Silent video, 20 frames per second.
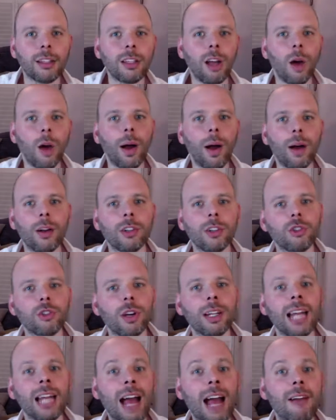Go out and
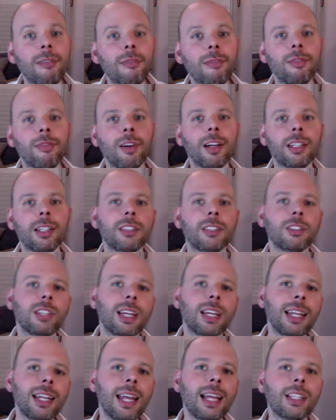try and have fun and
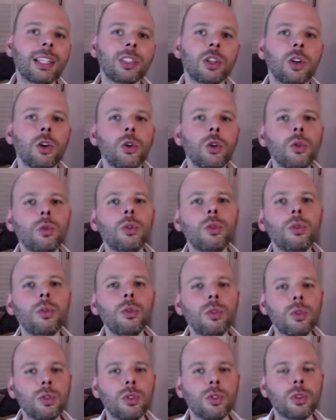connect to who you
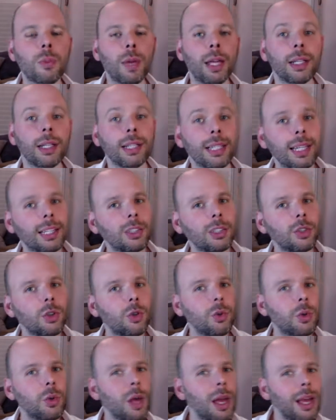used to be and connect to
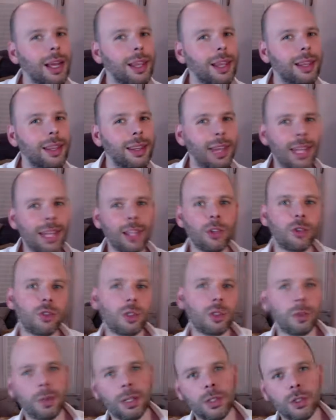who they
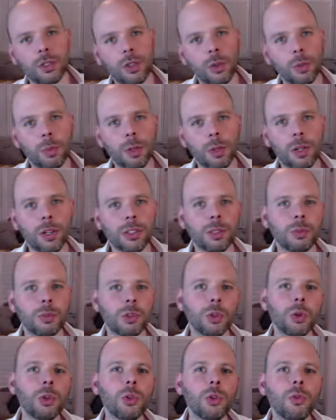used to be too, because I'm
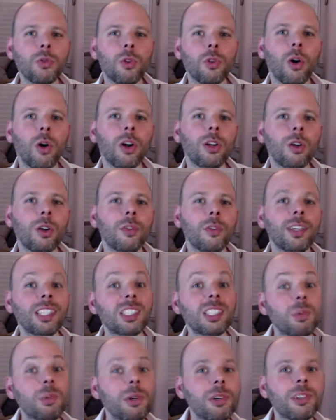sure you've got a lot of
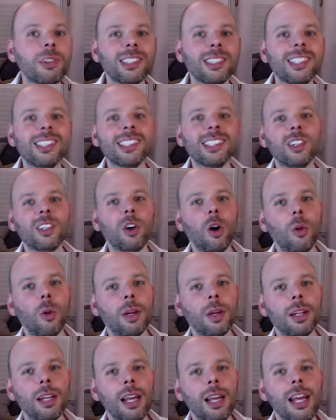experiences in
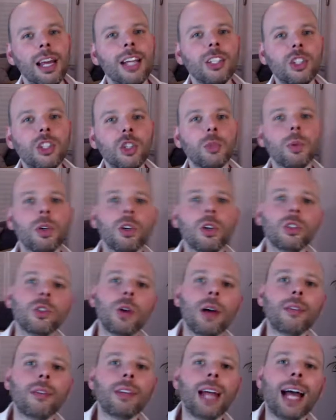common. Just because
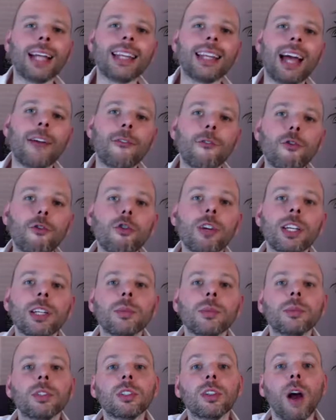you haven't had that
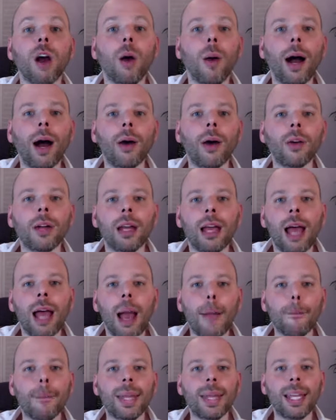freedom to go out
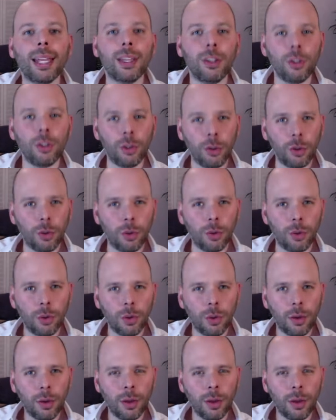and be you,